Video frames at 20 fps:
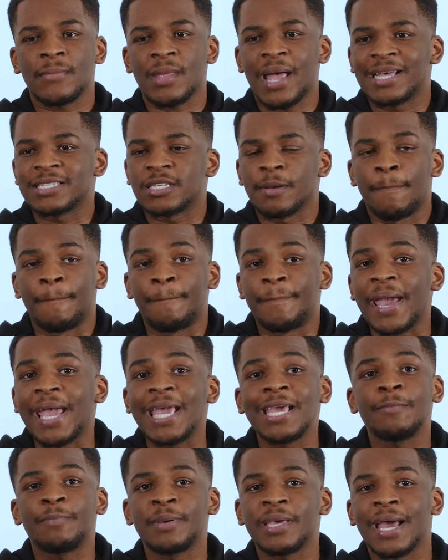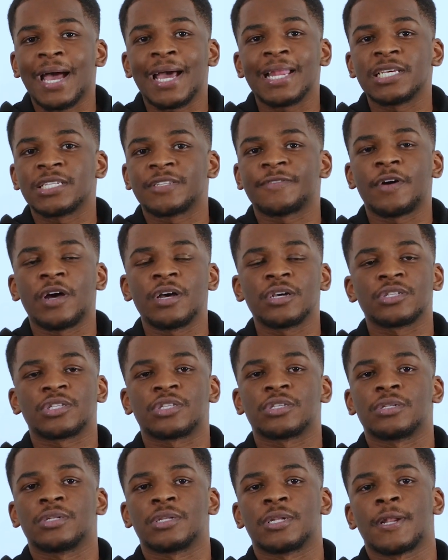as a baby Alex
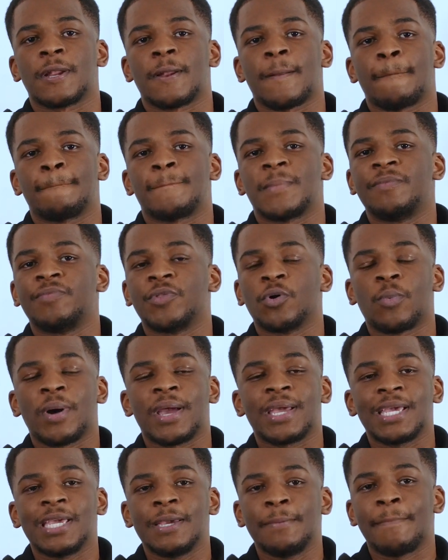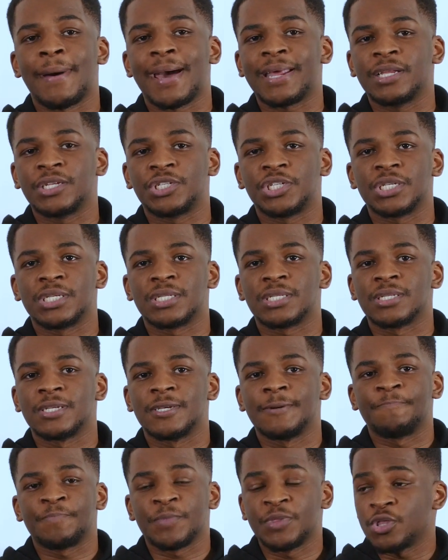Ferguson in the way he manages,
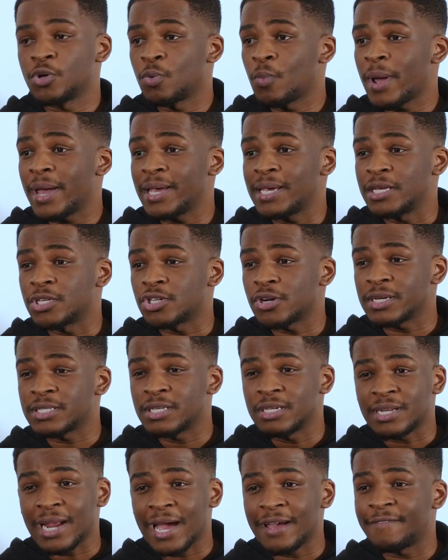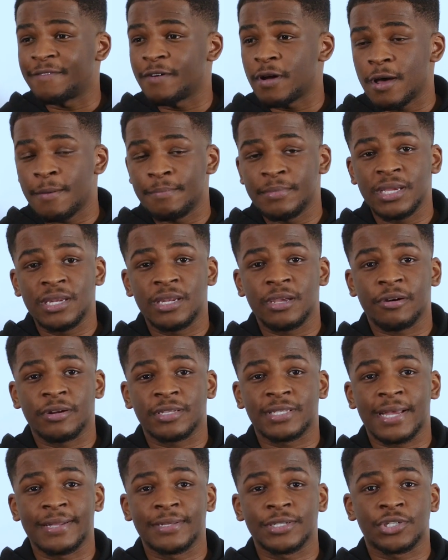in the way he tries to divert media
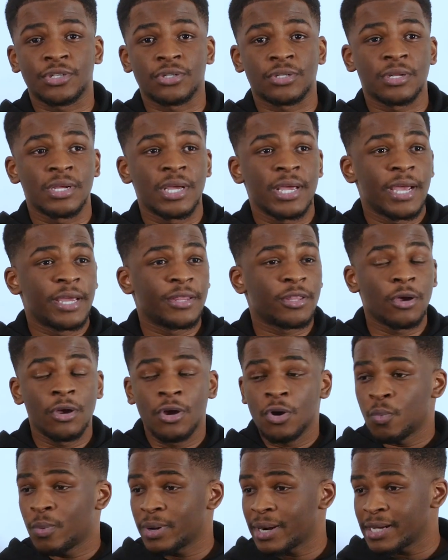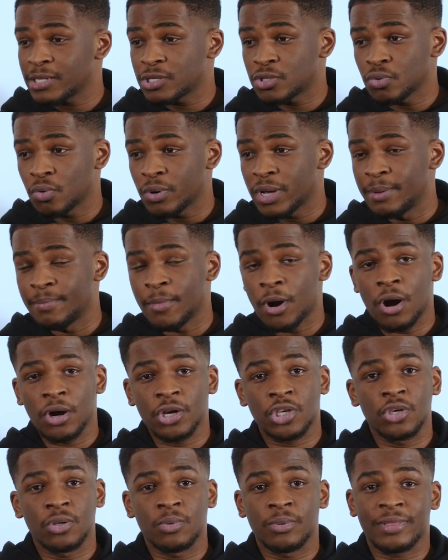attention. When I saw him
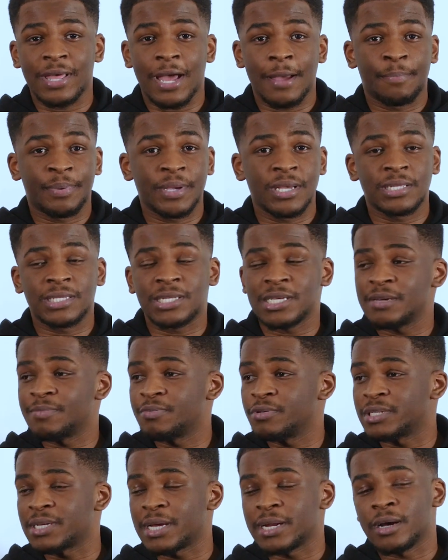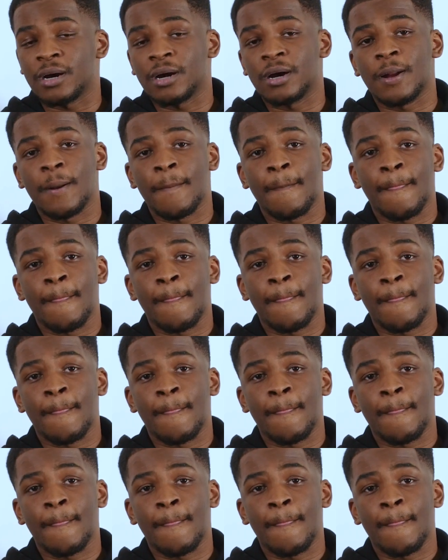arguing with that BT presenter,